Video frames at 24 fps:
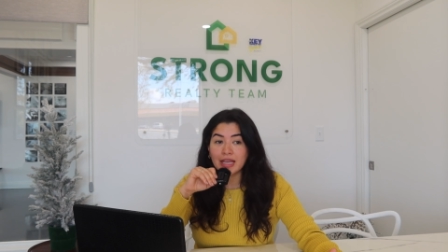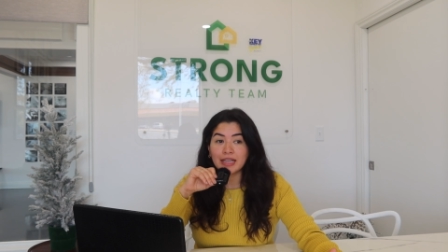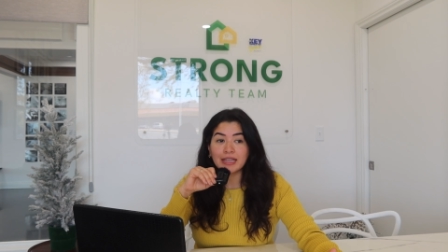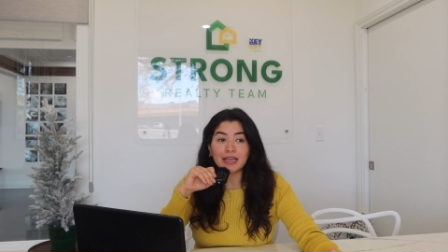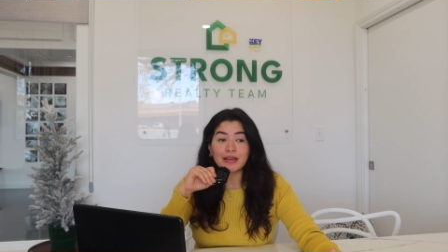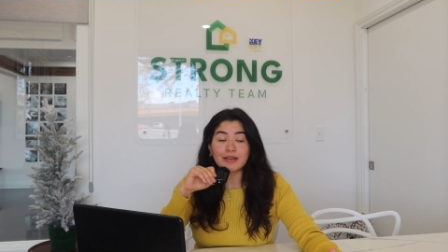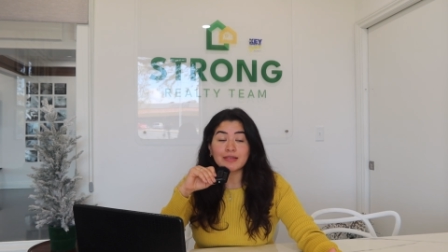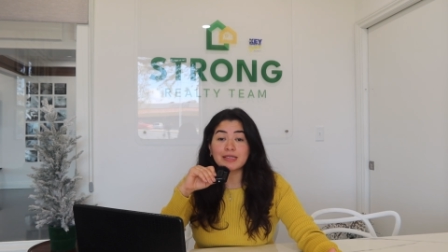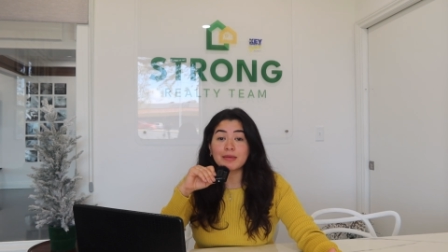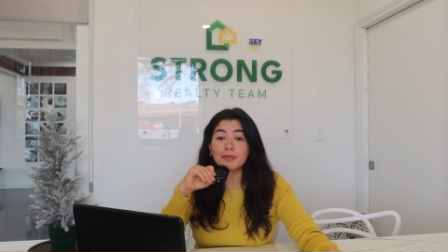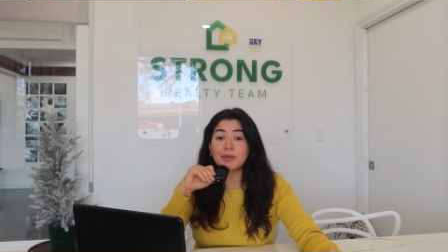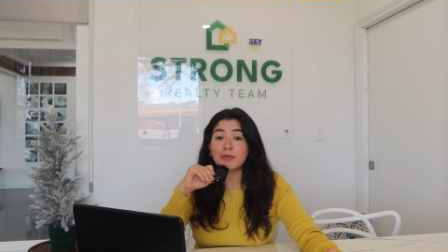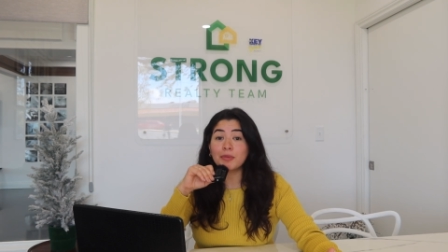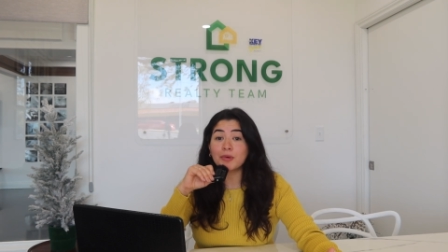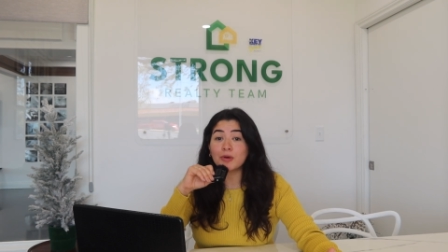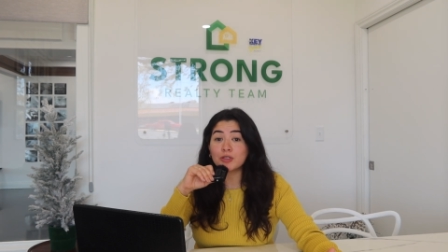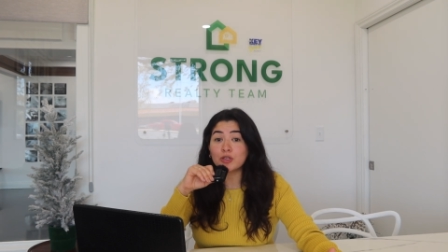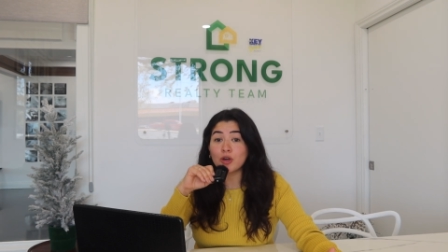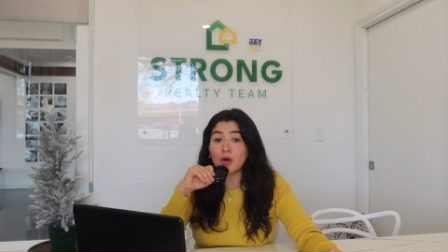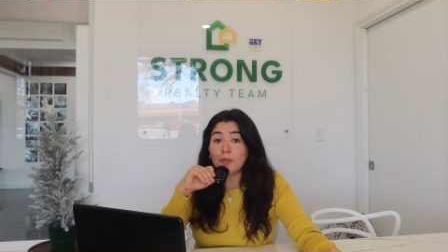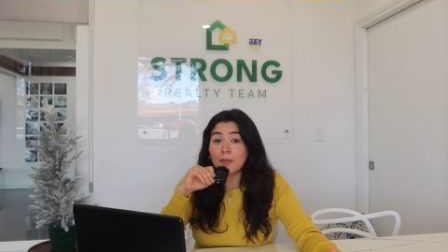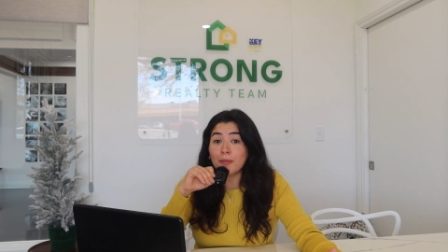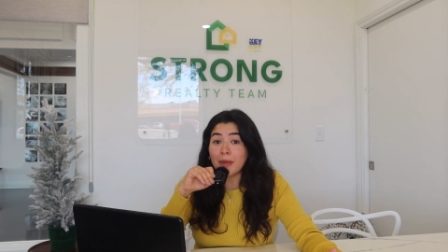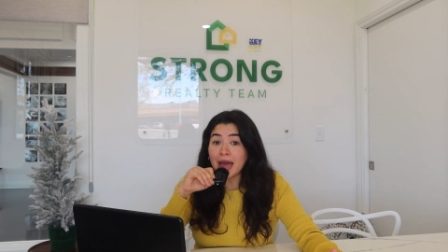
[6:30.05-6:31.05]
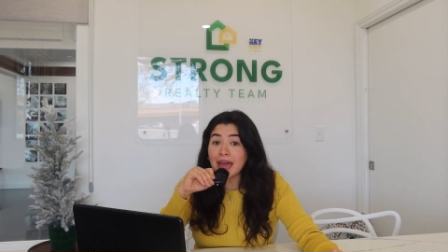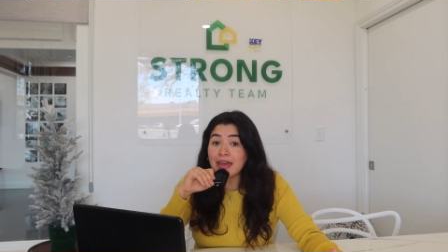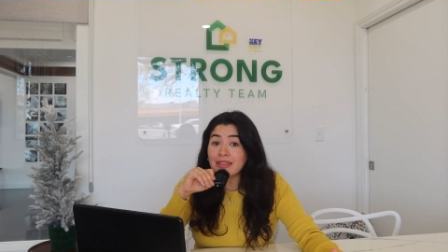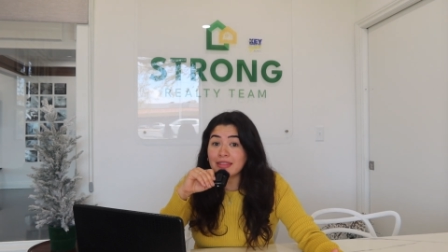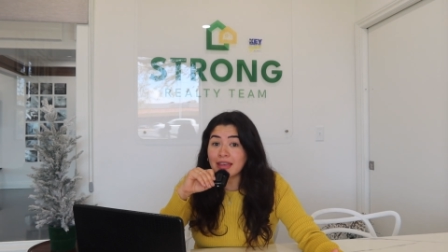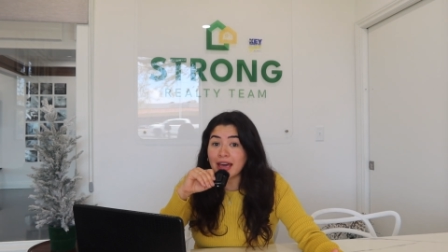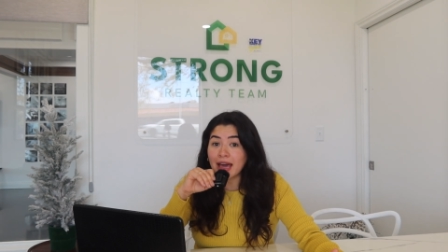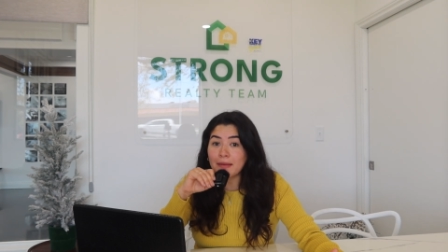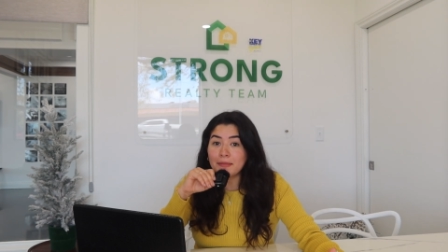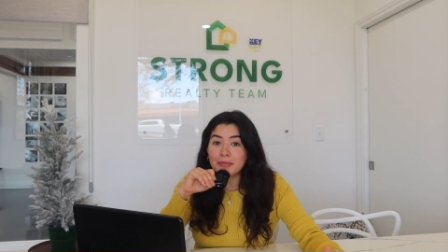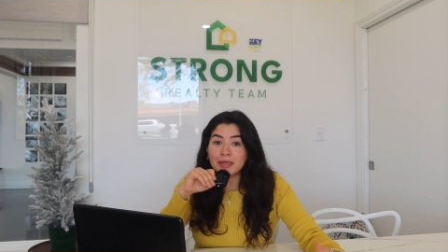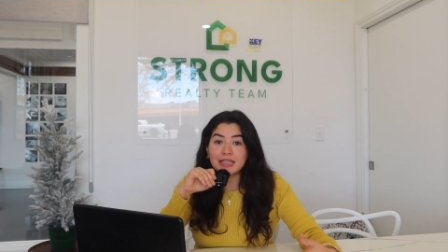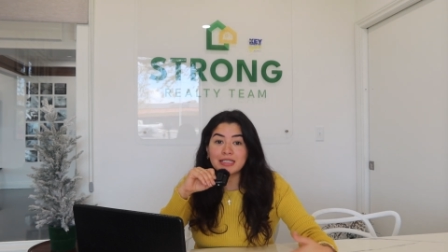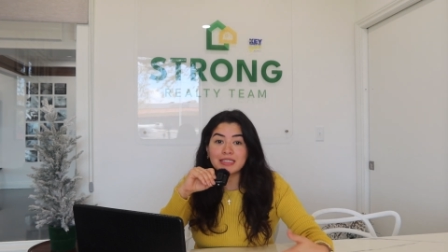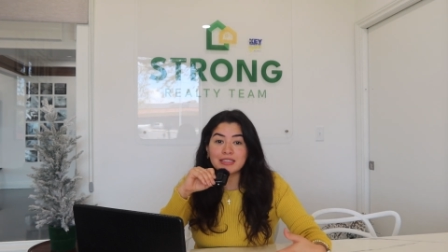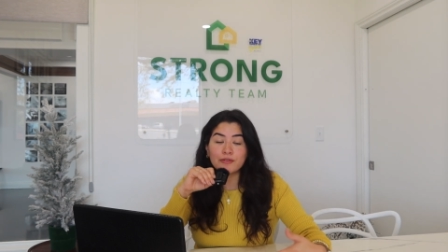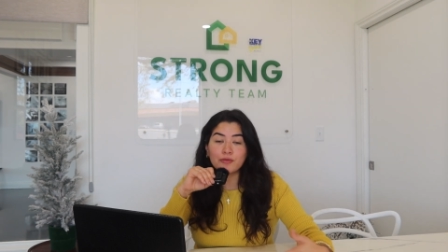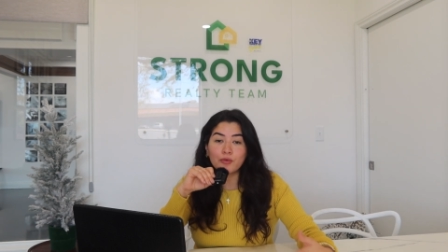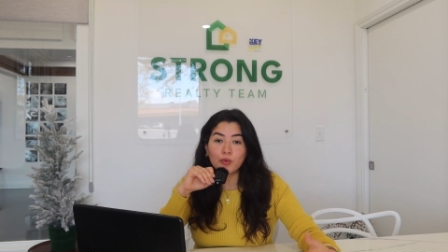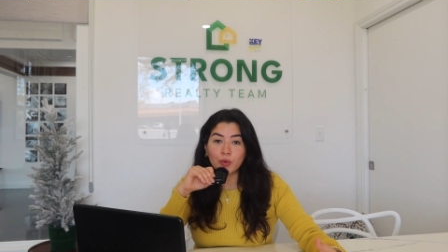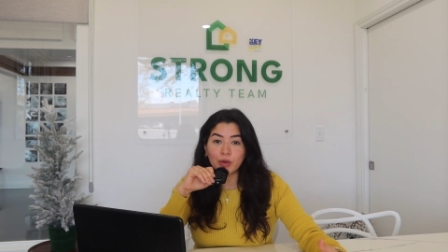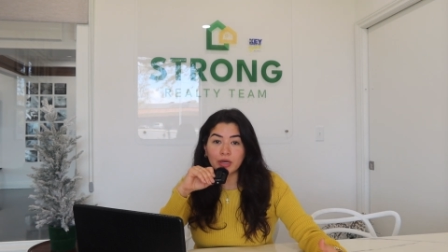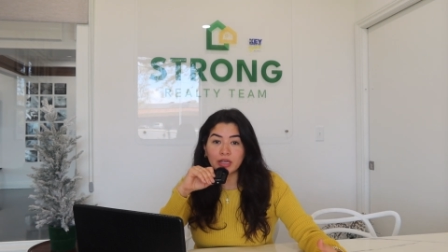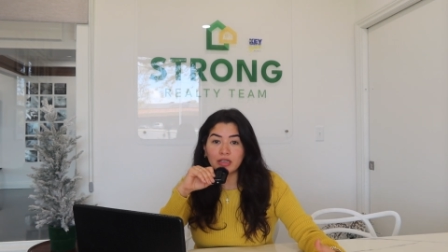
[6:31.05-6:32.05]
Now, some people don't mind that. I mean, it's a
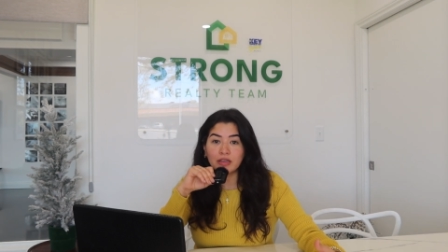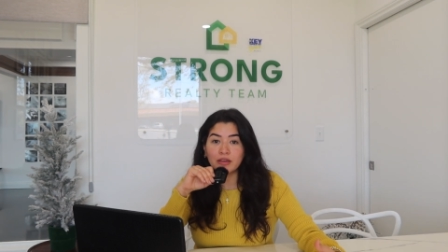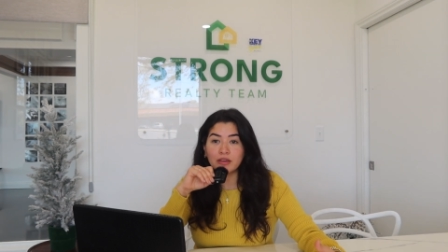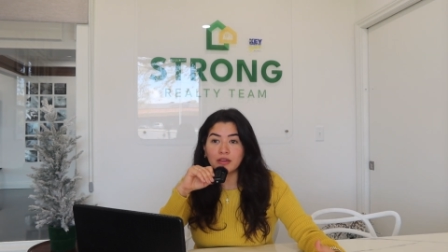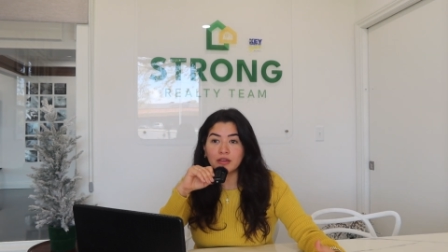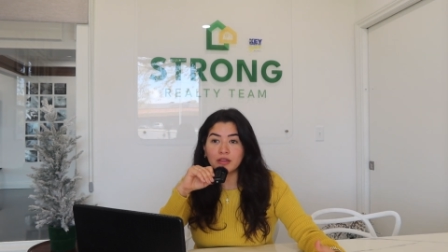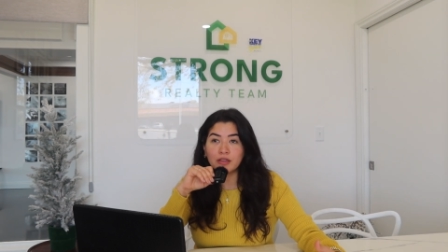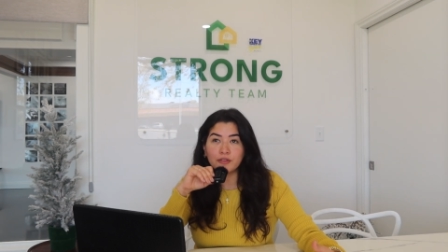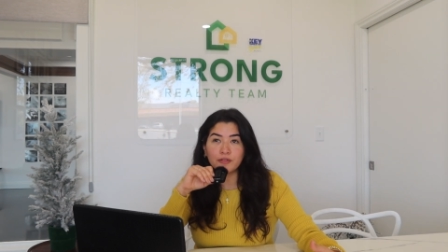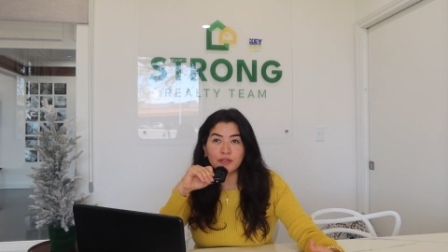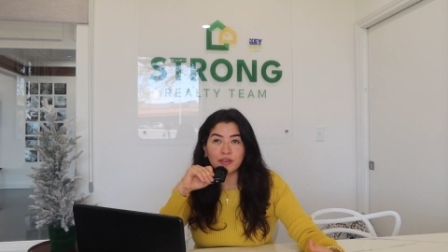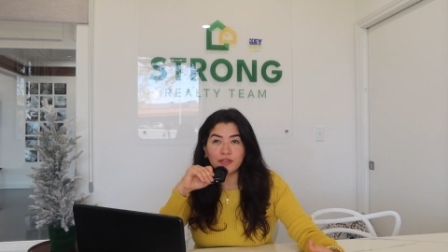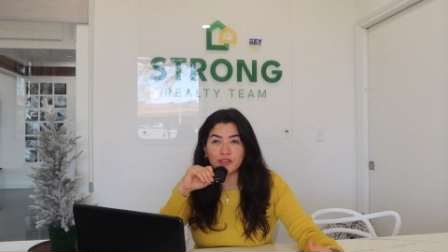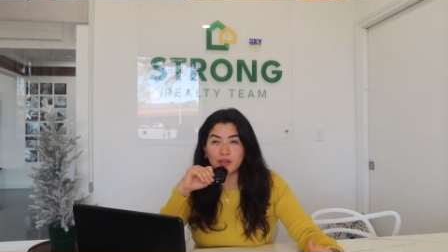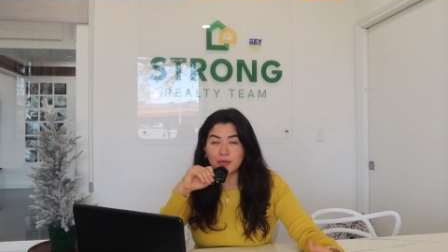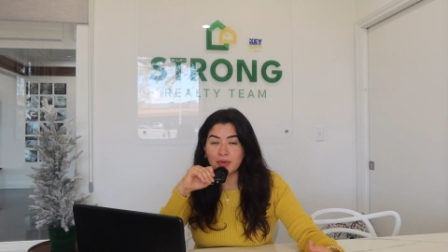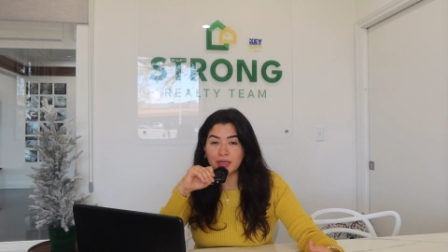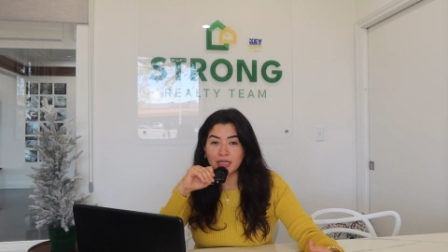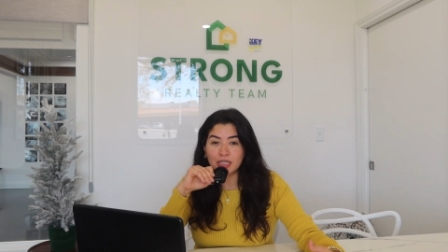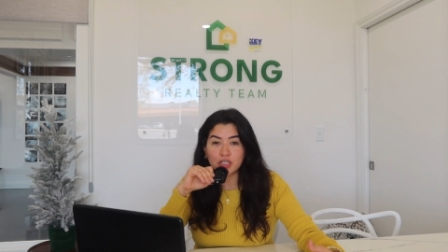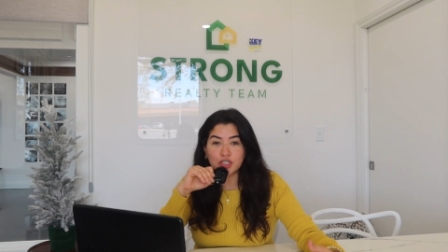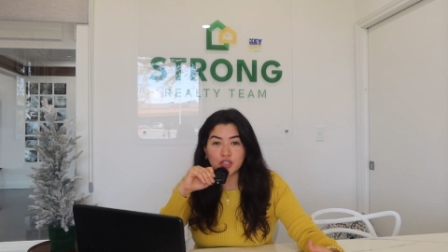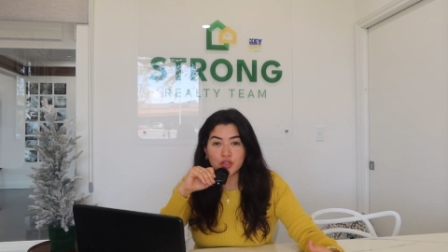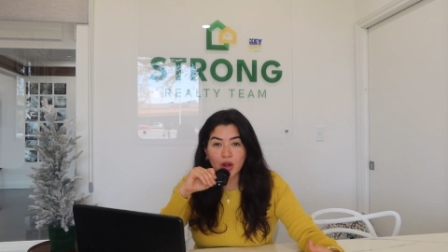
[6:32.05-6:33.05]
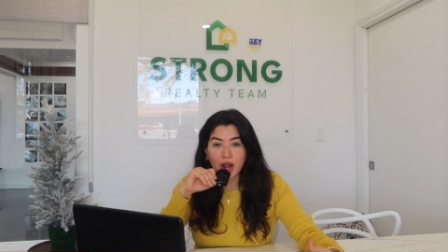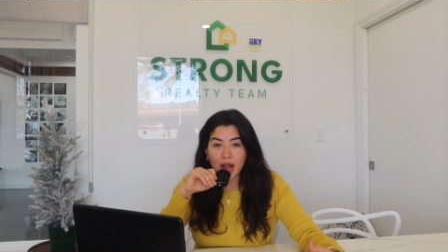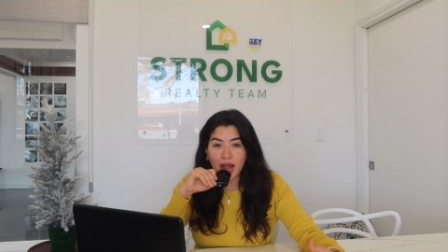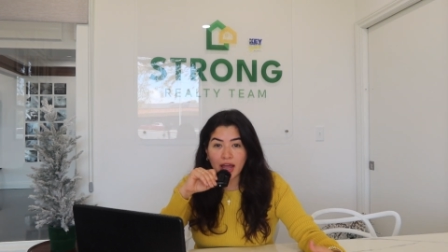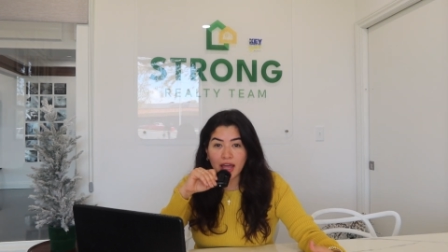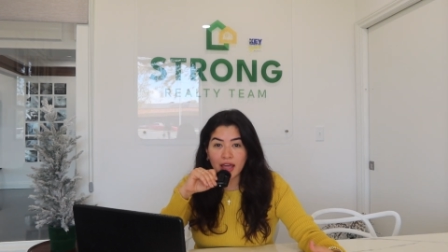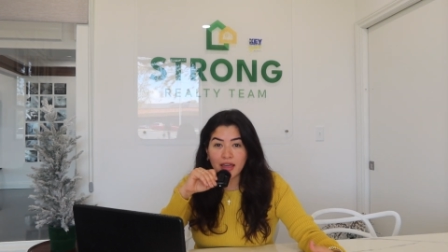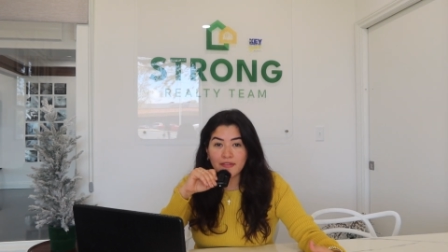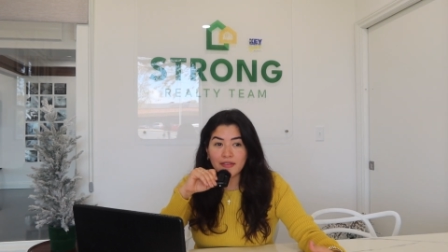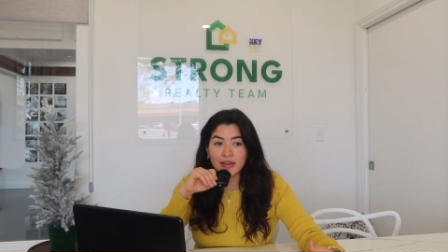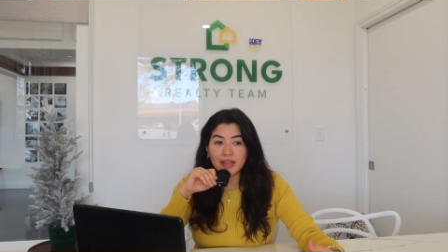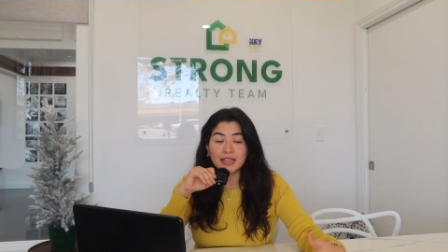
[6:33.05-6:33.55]
40 to 50 minute drive,